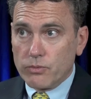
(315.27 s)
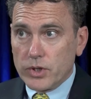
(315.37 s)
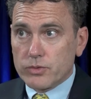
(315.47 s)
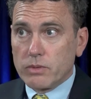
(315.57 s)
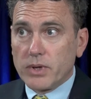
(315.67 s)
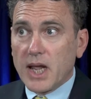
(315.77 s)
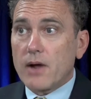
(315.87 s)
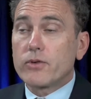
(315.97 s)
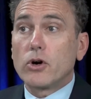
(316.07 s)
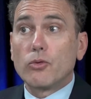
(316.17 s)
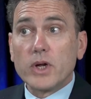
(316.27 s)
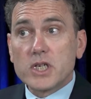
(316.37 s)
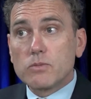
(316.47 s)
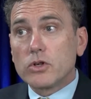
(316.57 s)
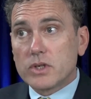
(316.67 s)
which would be after a
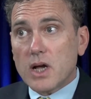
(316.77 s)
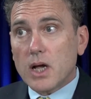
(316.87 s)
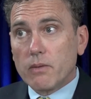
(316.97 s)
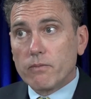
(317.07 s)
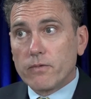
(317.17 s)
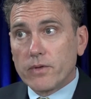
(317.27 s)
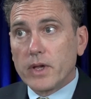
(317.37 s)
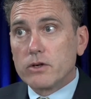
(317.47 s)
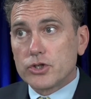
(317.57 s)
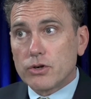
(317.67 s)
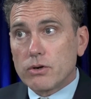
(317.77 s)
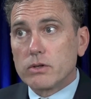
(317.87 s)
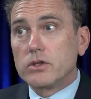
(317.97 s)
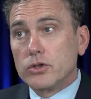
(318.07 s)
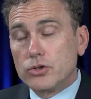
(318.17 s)
reasonable time for the
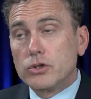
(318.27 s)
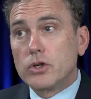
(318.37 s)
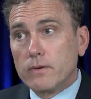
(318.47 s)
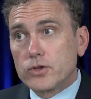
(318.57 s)
insurer to